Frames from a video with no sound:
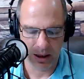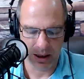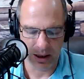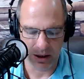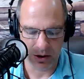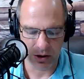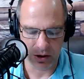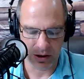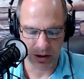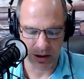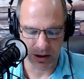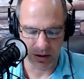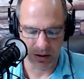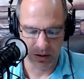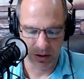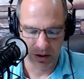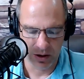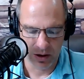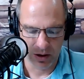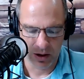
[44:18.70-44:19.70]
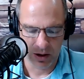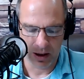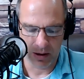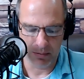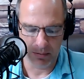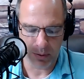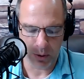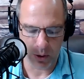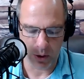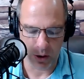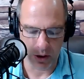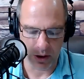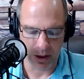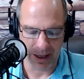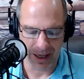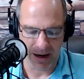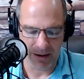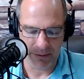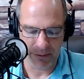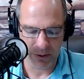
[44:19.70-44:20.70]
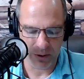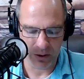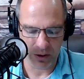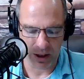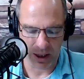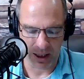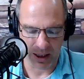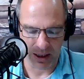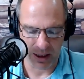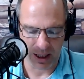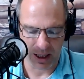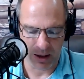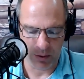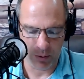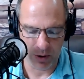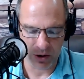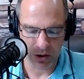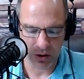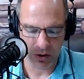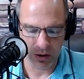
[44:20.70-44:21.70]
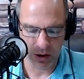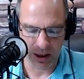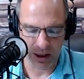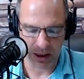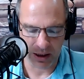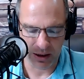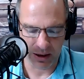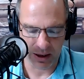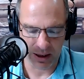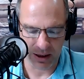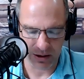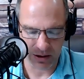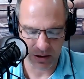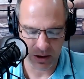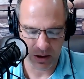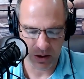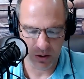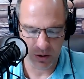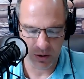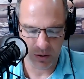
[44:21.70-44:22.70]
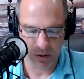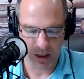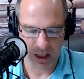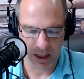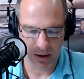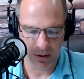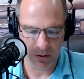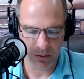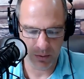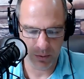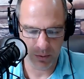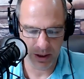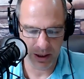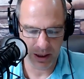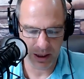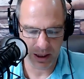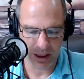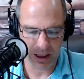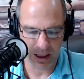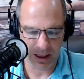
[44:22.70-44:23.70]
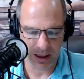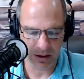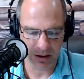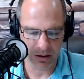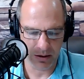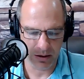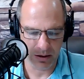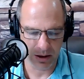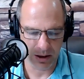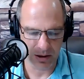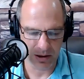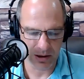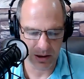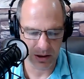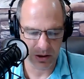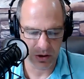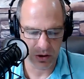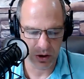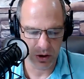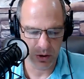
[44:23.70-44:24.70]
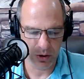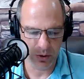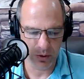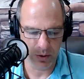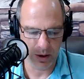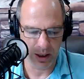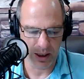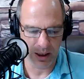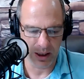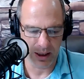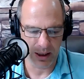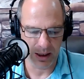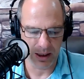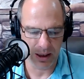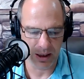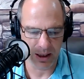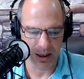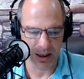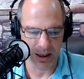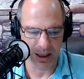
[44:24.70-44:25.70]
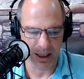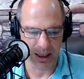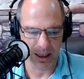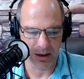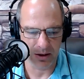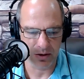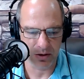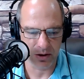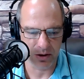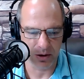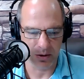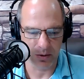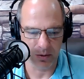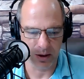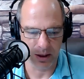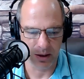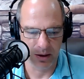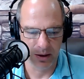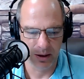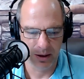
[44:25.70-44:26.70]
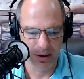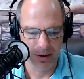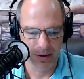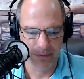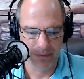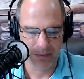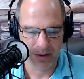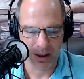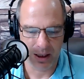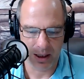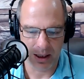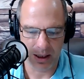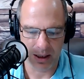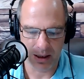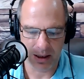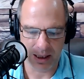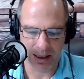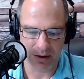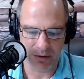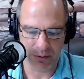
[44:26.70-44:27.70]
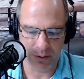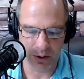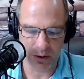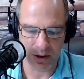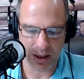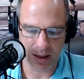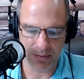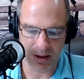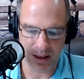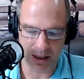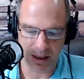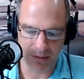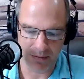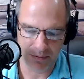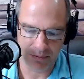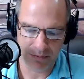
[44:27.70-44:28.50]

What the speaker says: just a important effort. And I wish you luck, and let us know how we can assist you in anything, Ana. So thanks for your time today.